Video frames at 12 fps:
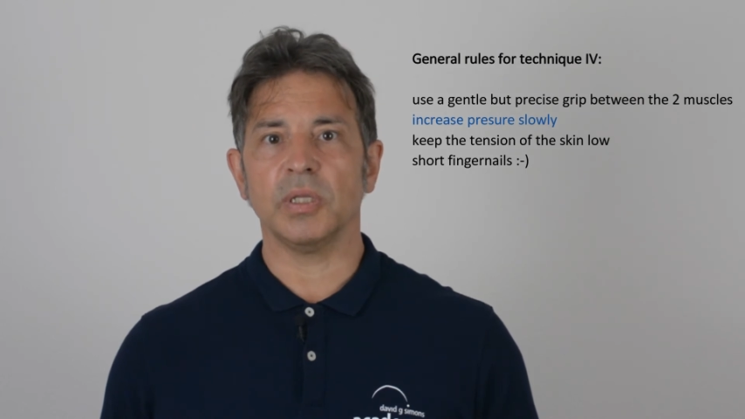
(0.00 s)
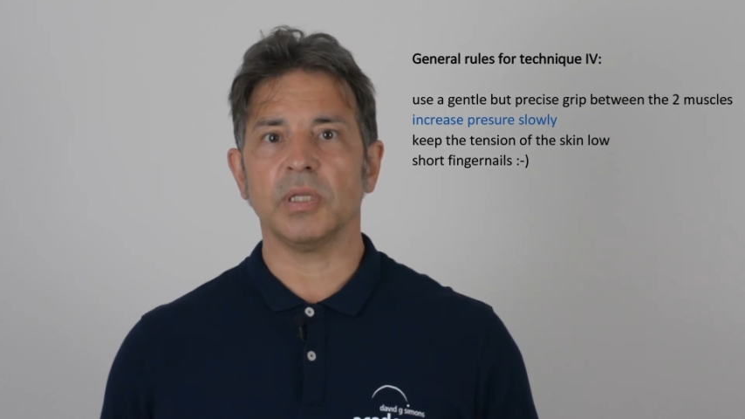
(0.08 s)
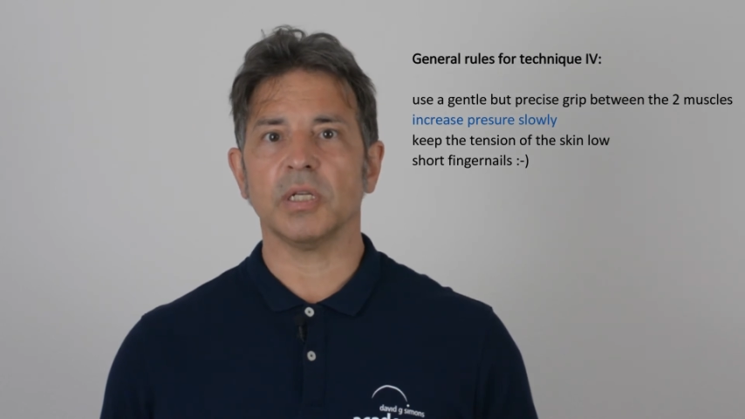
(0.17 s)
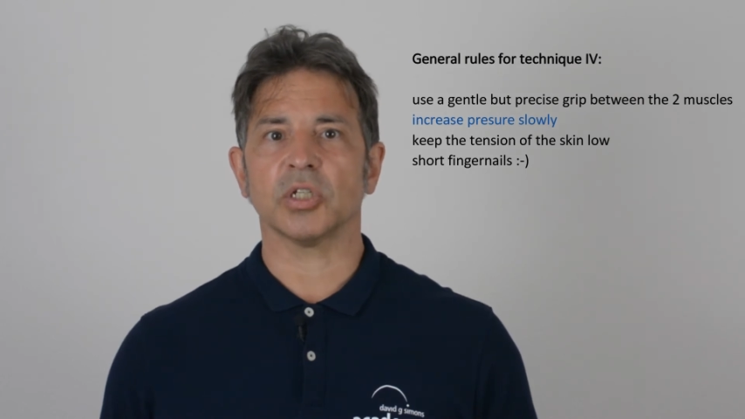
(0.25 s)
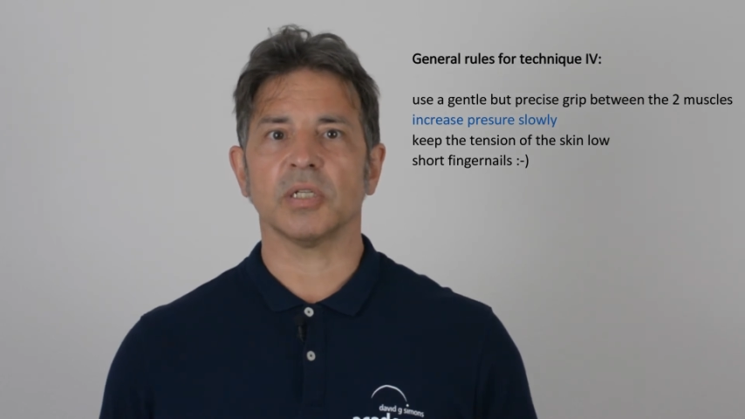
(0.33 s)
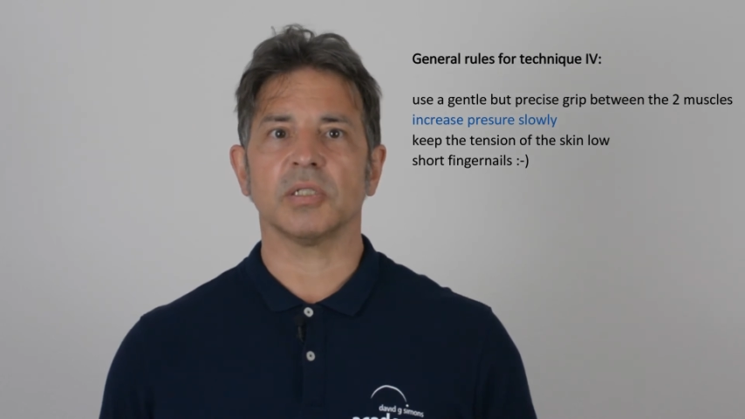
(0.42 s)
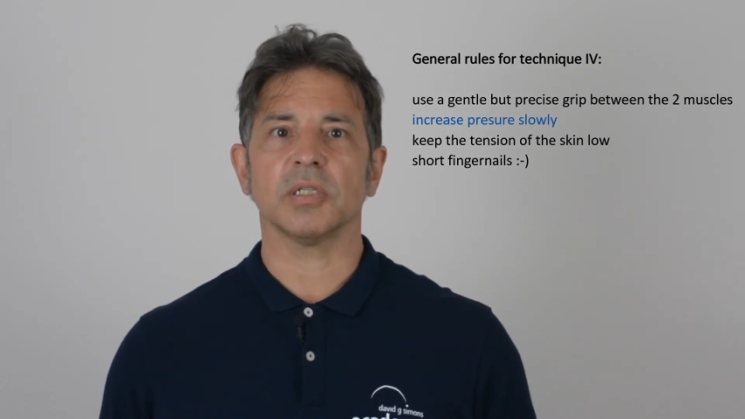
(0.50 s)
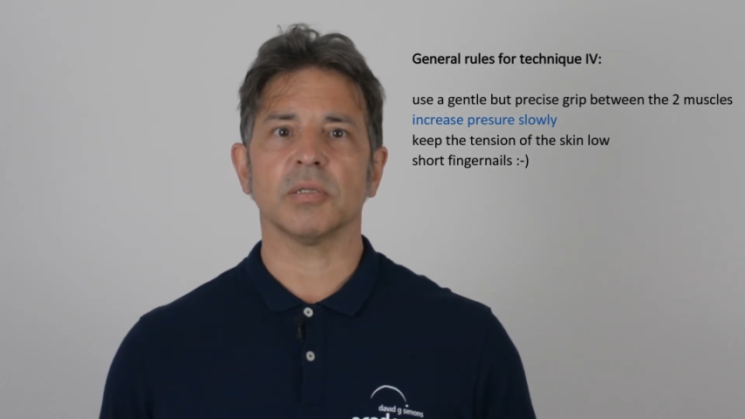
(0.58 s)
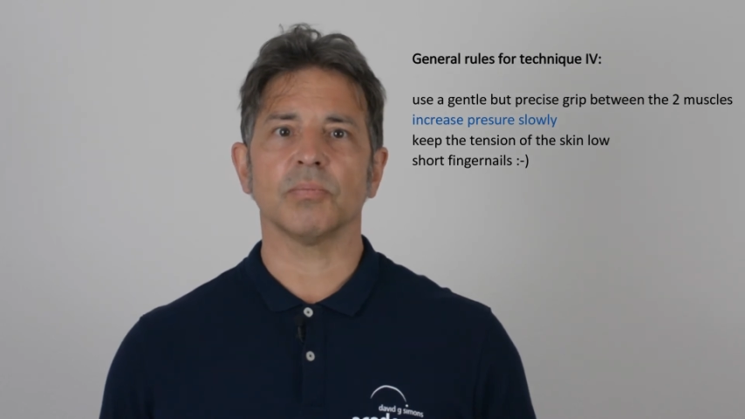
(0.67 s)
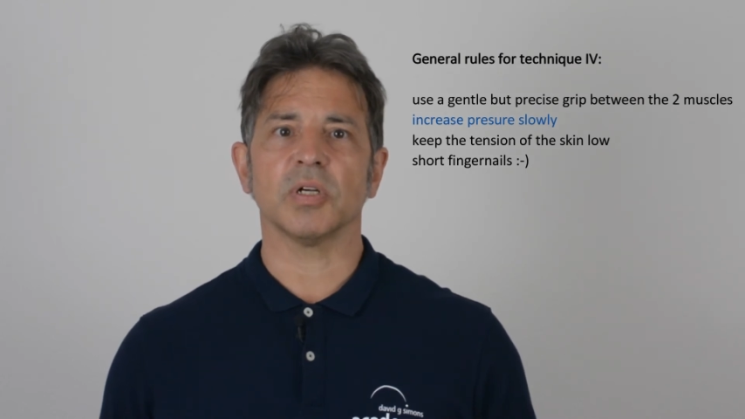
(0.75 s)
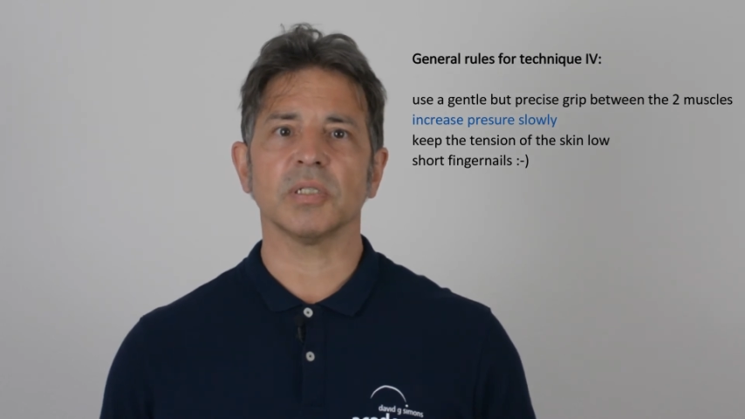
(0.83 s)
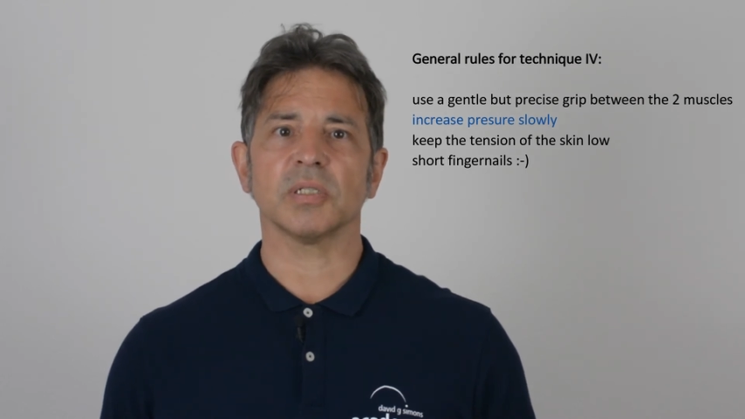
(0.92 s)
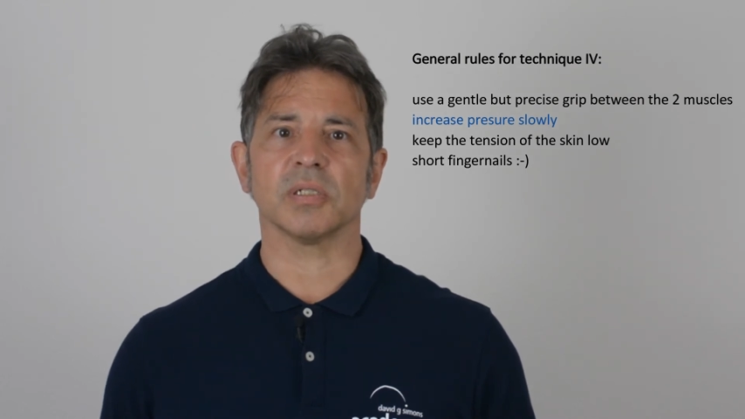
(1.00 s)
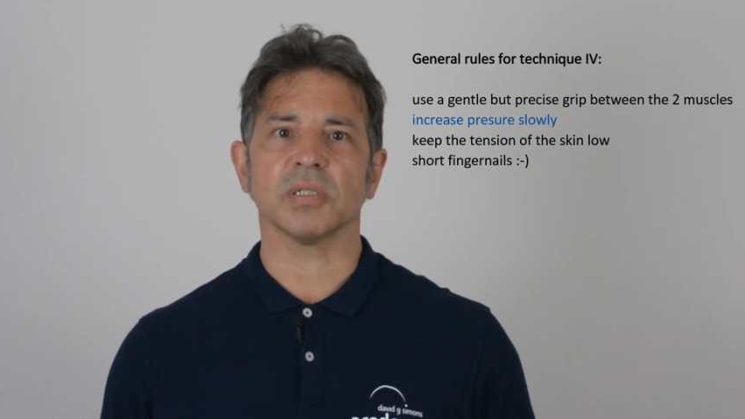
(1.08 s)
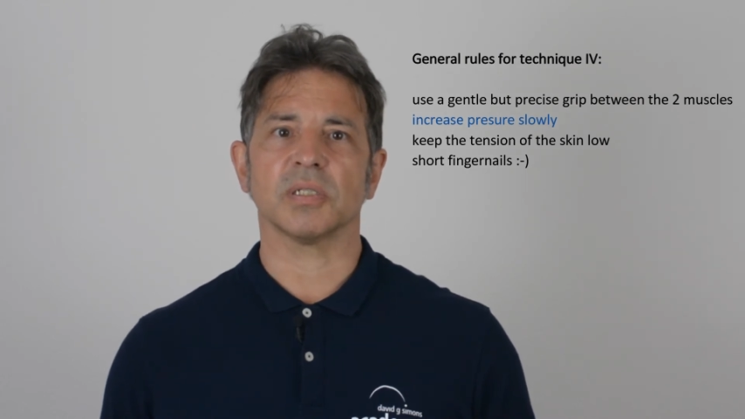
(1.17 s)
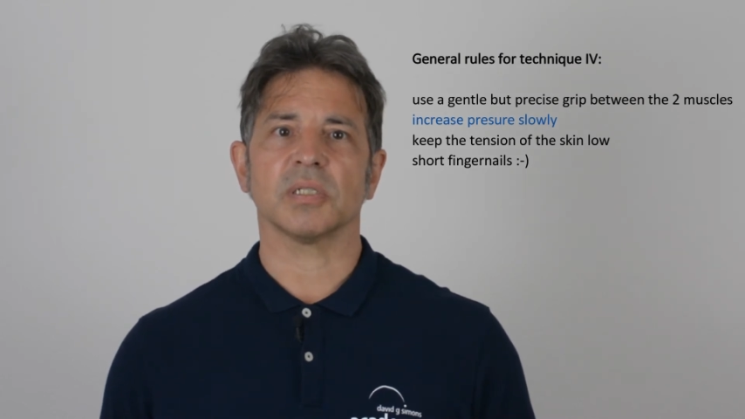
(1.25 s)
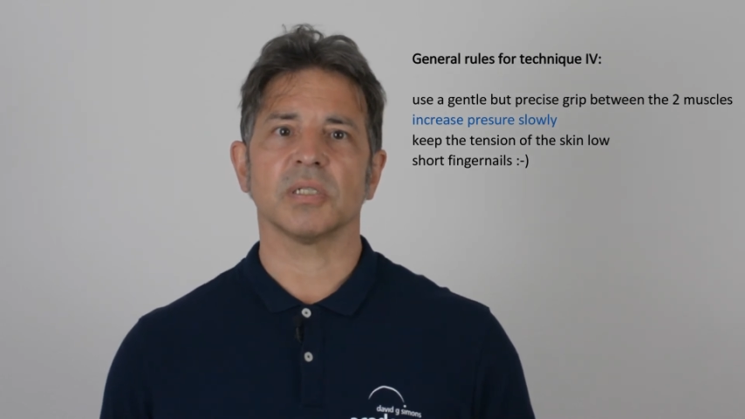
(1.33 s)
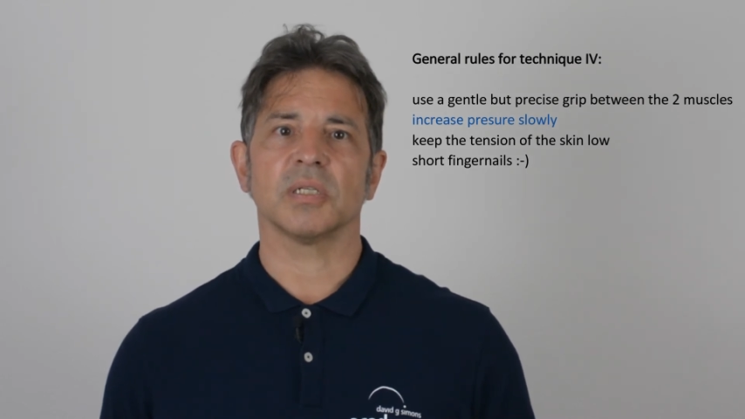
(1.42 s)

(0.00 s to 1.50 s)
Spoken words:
the adjacent muscles.